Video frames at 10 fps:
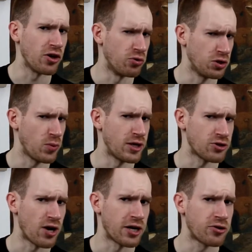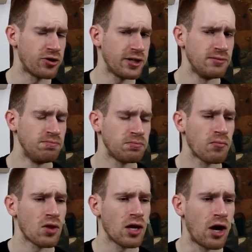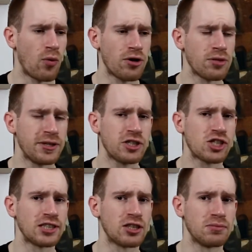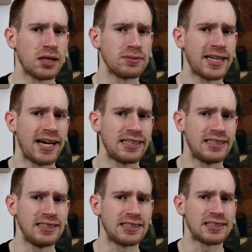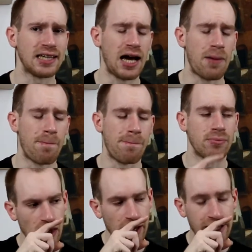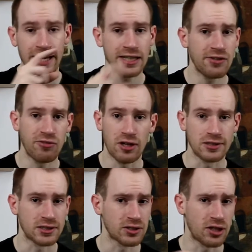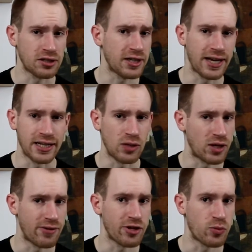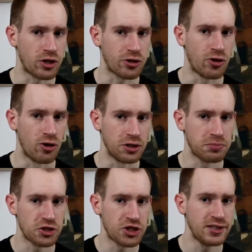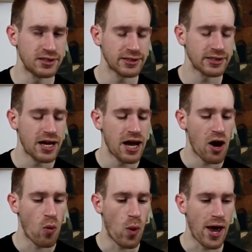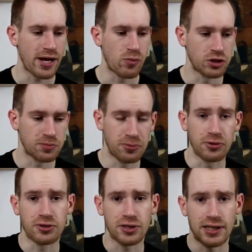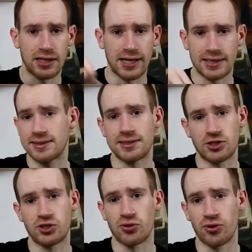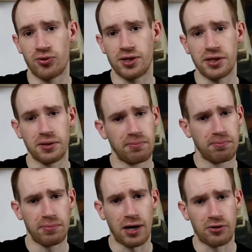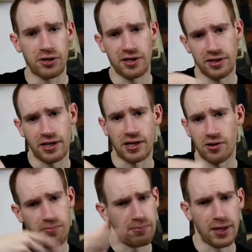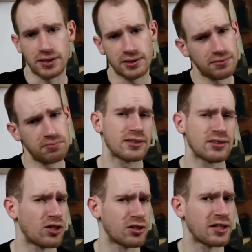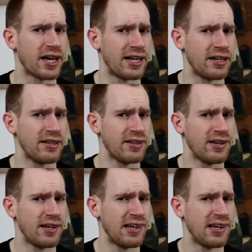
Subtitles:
only went to Hungary, around the beach they sometimes had these candy floss, cotton candy, whatever you want to call it, machines, where they would put in like this sugary powder and then it makes cotton candy.